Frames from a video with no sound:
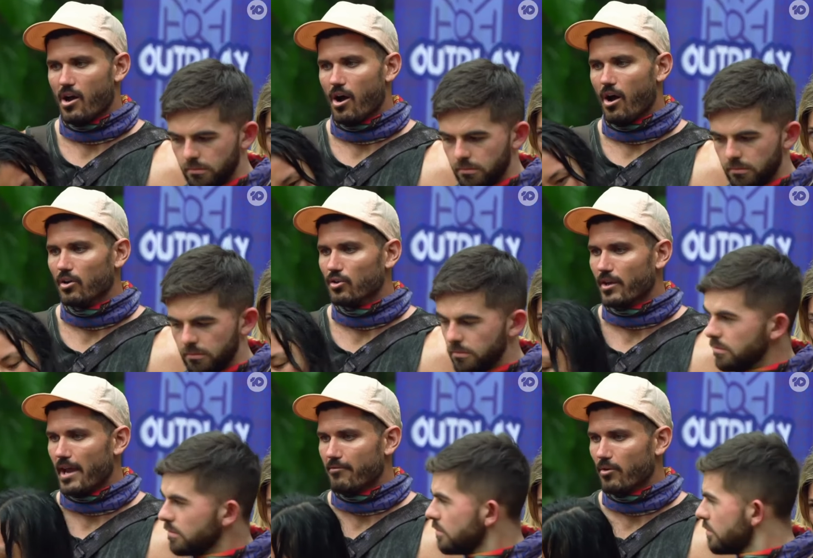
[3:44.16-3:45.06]
Speaker 1: Oh,
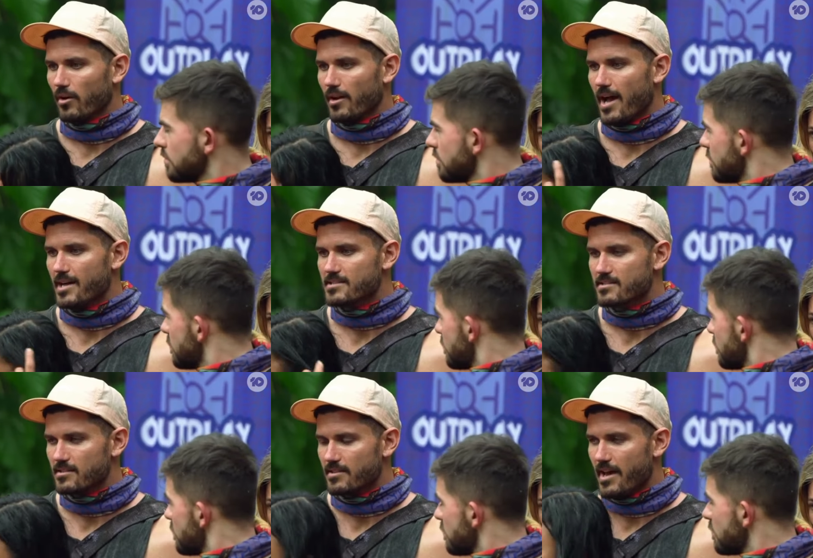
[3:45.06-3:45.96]
look, everyone has
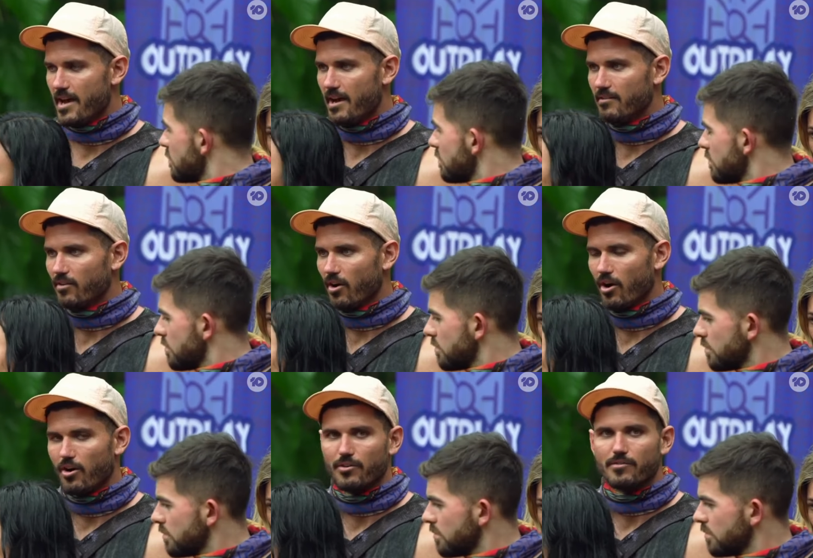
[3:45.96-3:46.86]
their own